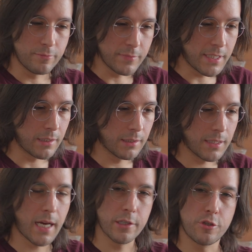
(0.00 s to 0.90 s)
get a
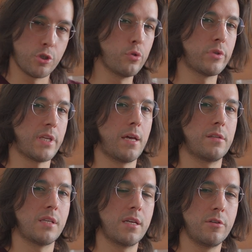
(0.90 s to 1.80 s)
lot of juice out of
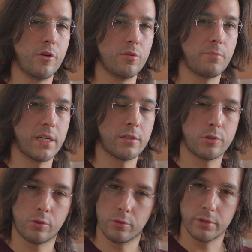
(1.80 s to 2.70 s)
that note by
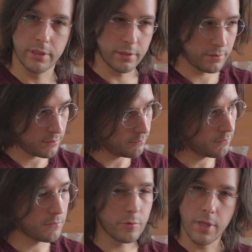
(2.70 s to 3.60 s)
controlling
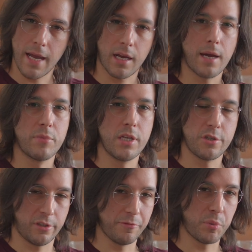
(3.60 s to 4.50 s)
that combination of